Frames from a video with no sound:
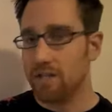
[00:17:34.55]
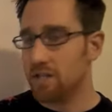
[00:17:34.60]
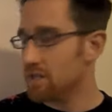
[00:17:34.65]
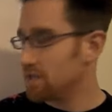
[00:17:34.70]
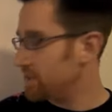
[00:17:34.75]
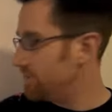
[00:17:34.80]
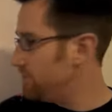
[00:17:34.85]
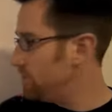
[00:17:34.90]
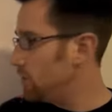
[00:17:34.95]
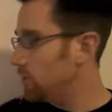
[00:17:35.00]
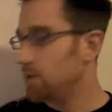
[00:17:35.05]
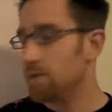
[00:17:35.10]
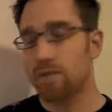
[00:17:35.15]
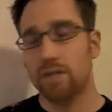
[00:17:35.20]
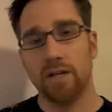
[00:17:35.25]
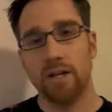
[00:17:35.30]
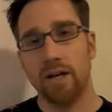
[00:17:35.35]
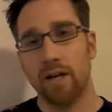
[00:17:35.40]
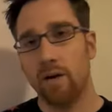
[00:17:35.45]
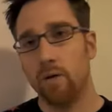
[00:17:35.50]
Because I've noticed
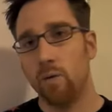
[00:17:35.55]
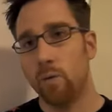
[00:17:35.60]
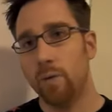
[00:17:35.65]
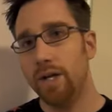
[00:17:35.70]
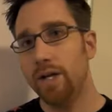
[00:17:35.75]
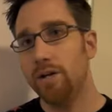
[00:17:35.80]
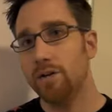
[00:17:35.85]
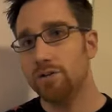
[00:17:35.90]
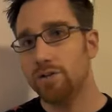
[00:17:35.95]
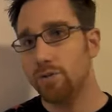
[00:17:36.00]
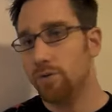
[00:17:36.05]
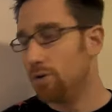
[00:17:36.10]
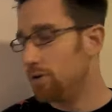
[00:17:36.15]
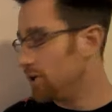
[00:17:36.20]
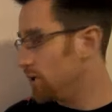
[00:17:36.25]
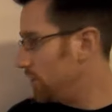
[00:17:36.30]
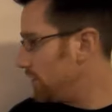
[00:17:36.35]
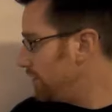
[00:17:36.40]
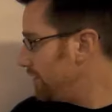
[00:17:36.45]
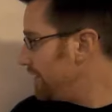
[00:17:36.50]
a week or two
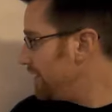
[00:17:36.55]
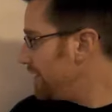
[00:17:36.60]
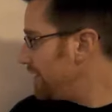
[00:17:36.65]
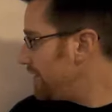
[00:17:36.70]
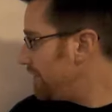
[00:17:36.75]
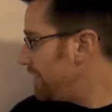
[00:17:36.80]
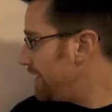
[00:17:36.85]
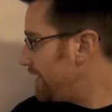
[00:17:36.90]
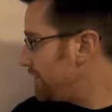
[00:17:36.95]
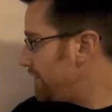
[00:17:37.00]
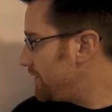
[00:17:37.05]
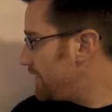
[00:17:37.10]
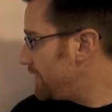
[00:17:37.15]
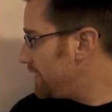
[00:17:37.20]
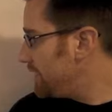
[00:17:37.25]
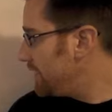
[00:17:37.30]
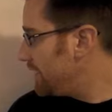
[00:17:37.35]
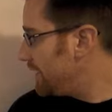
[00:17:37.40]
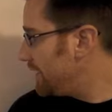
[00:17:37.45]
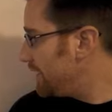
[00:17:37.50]
ago that
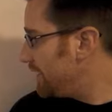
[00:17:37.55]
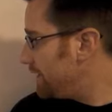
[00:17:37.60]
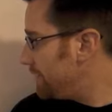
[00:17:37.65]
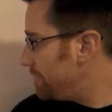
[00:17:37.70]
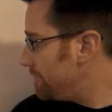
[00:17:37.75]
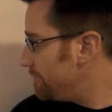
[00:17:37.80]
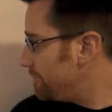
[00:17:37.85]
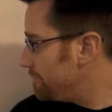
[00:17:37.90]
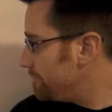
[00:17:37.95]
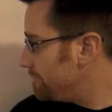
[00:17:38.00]
the